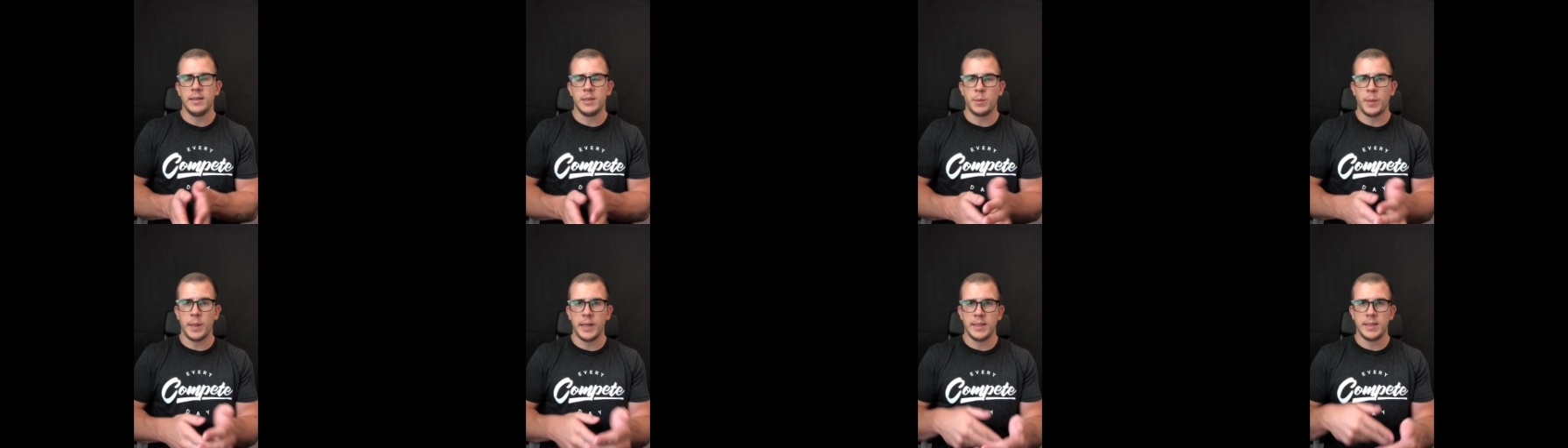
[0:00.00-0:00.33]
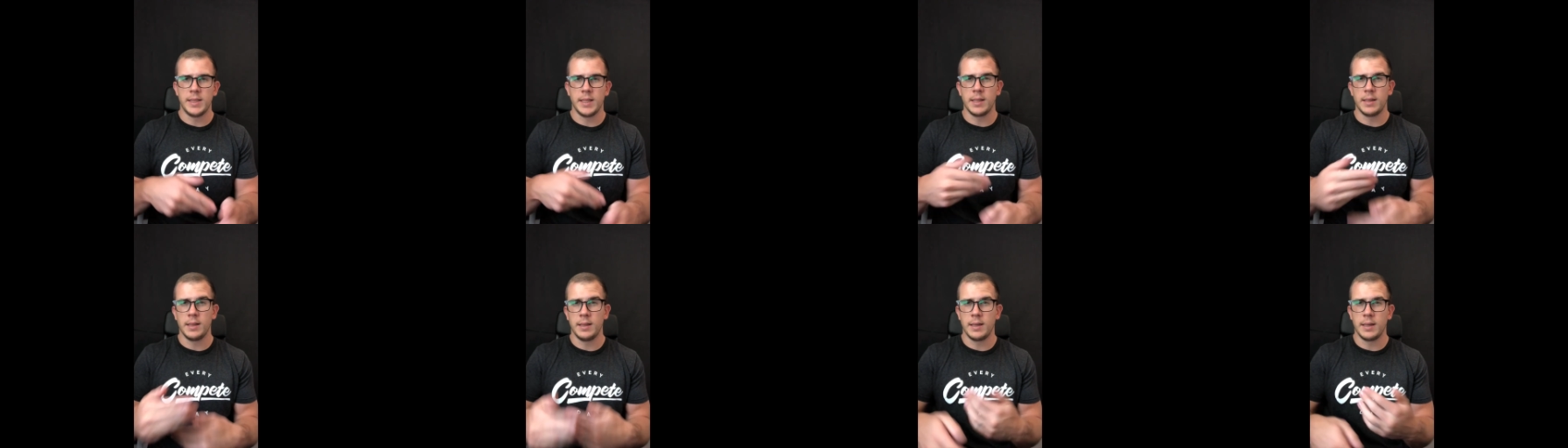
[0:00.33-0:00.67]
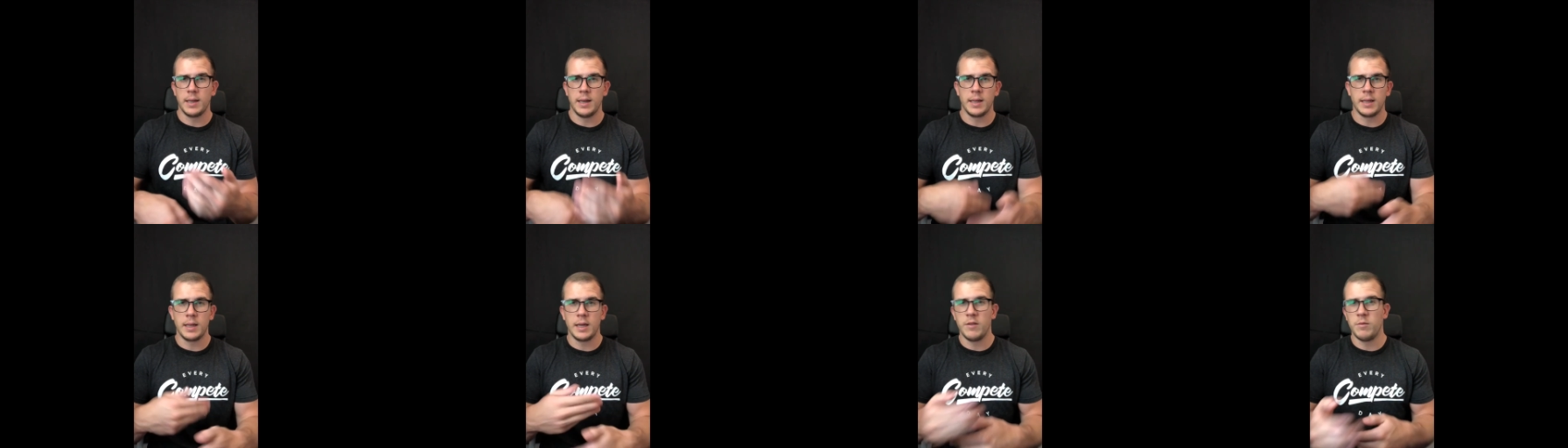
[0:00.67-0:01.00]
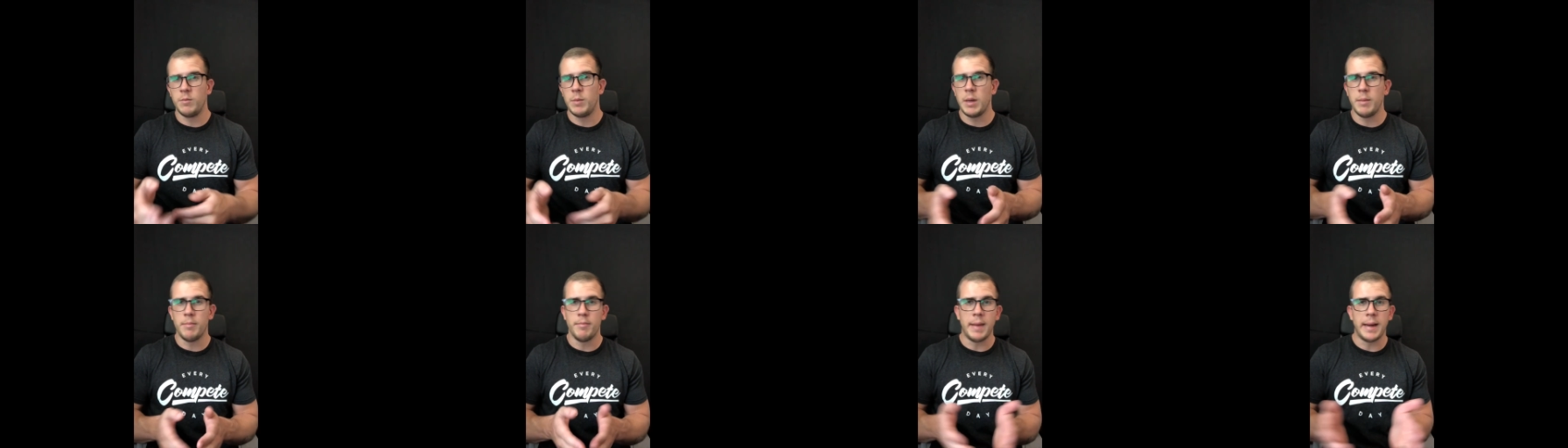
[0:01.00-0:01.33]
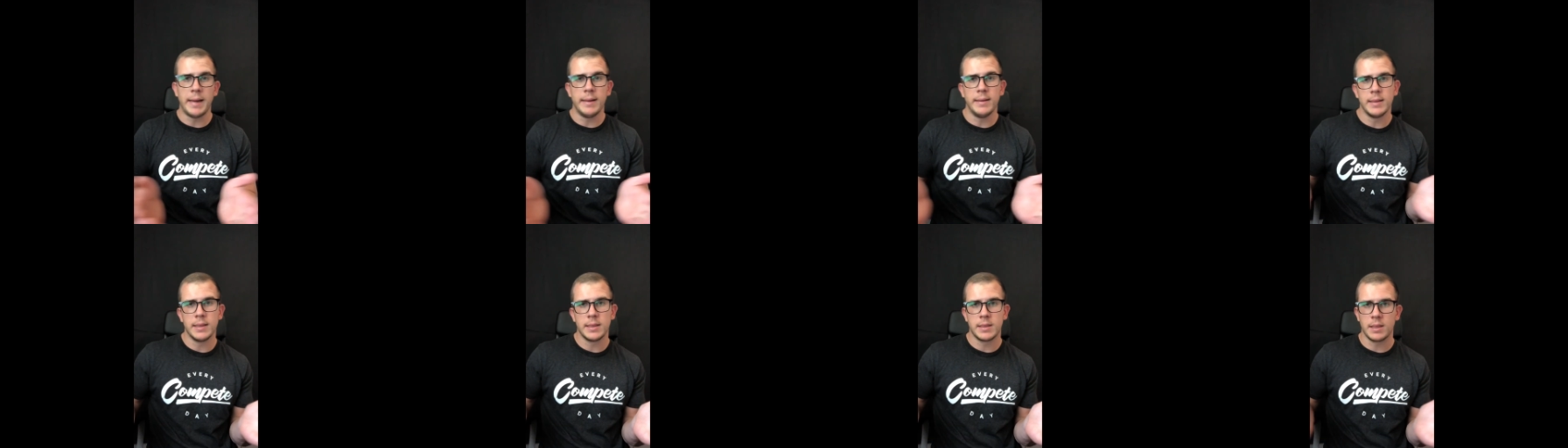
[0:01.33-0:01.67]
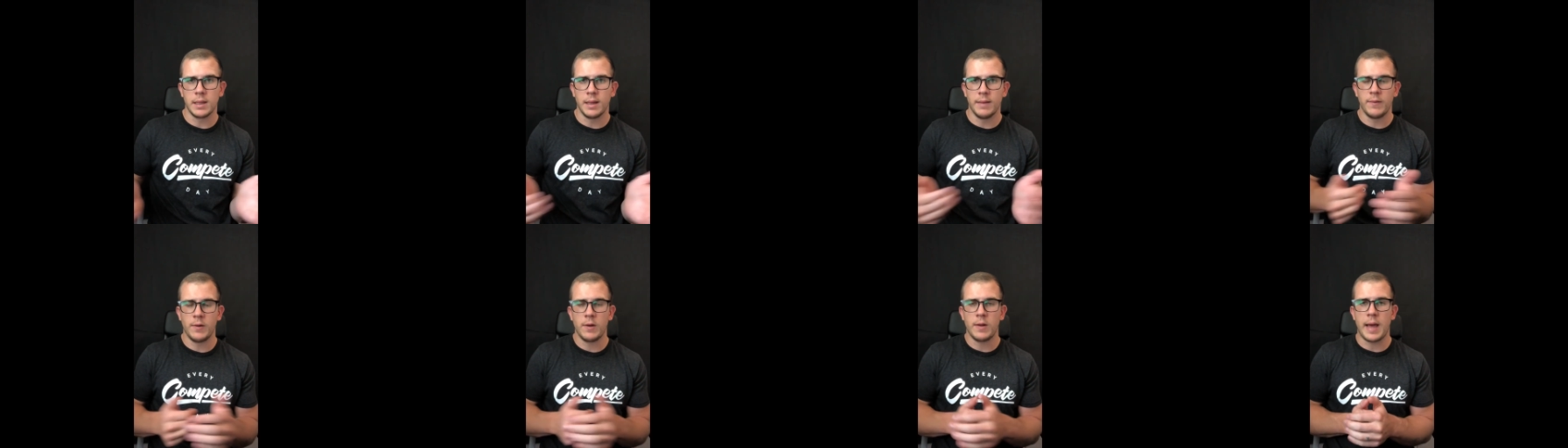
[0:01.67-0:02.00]
is basically gonna give me maintenance
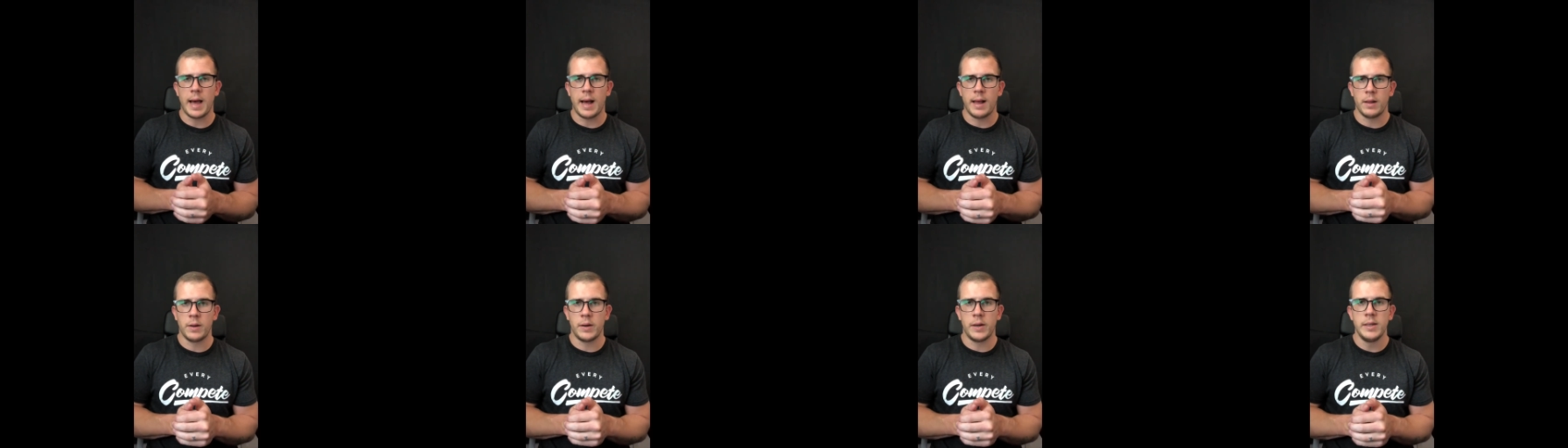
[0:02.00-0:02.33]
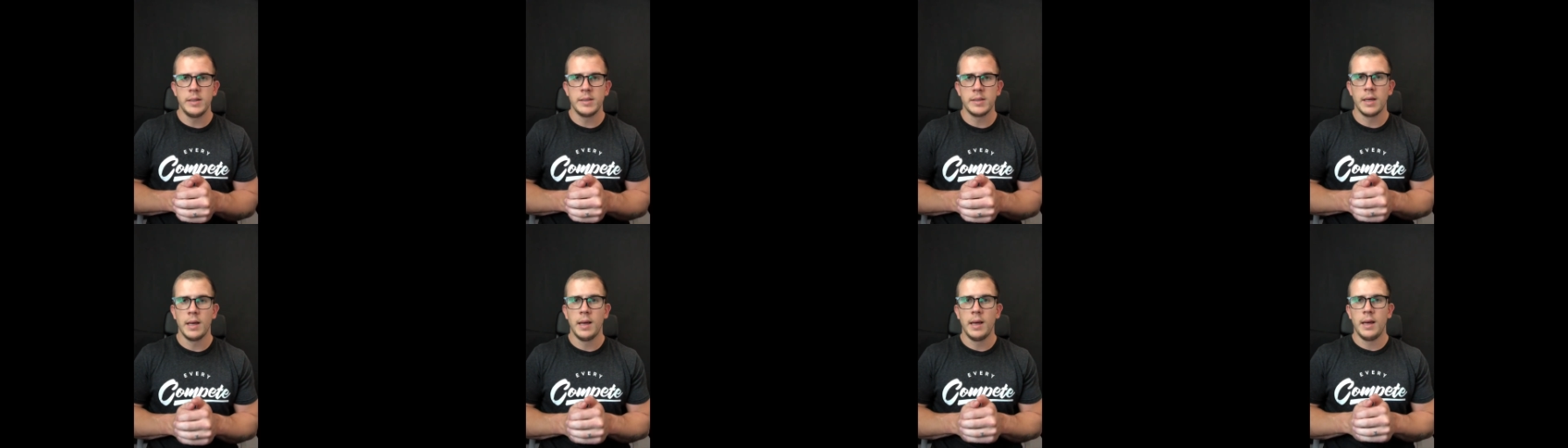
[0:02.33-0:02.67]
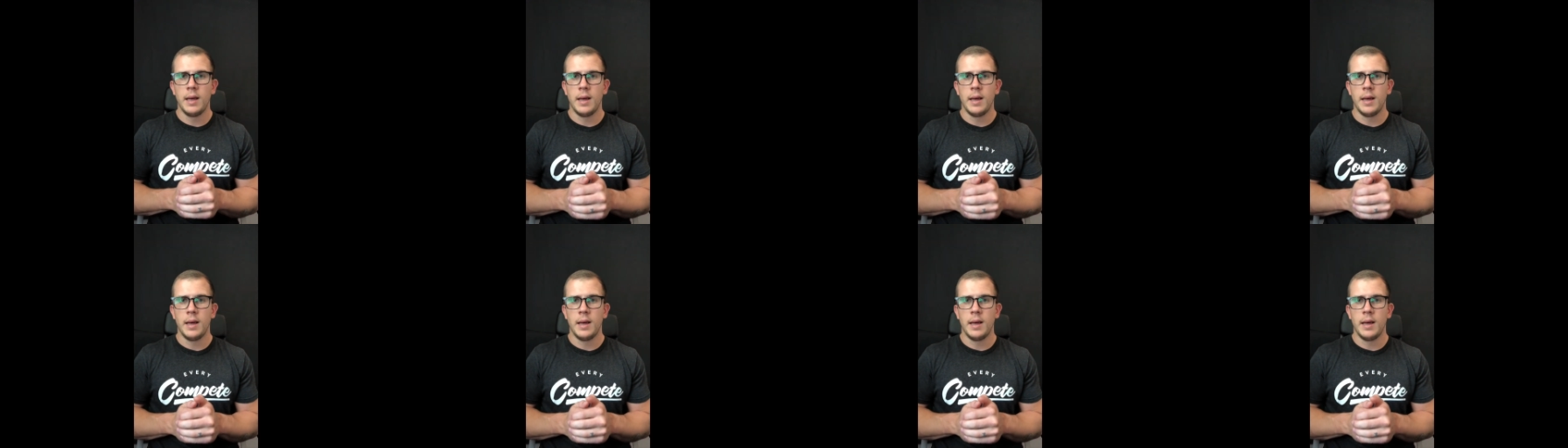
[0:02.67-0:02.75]
level calories,